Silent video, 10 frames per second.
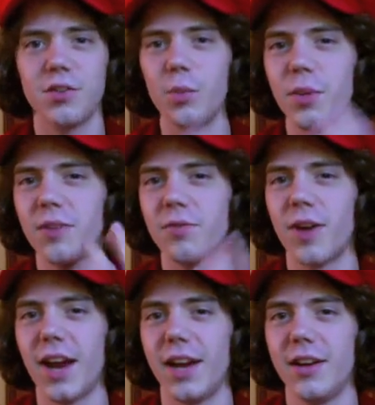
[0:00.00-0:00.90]
don't be
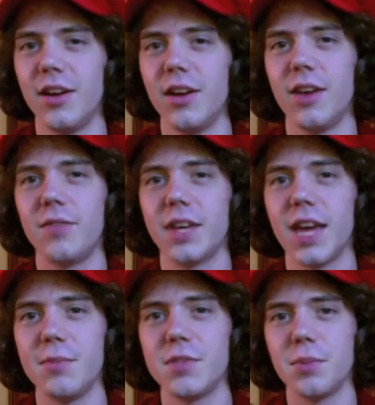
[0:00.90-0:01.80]
afraid of the
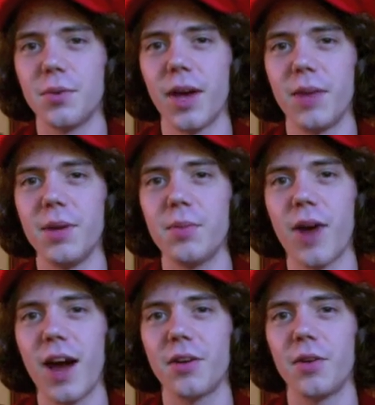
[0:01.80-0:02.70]
games you play. Be
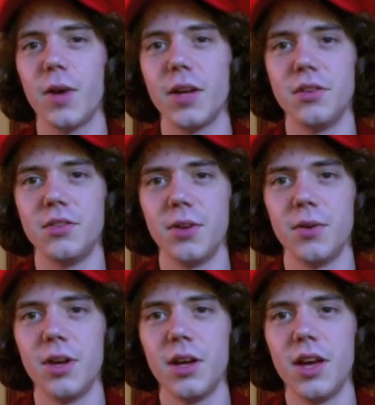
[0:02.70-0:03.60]
proud in what you do.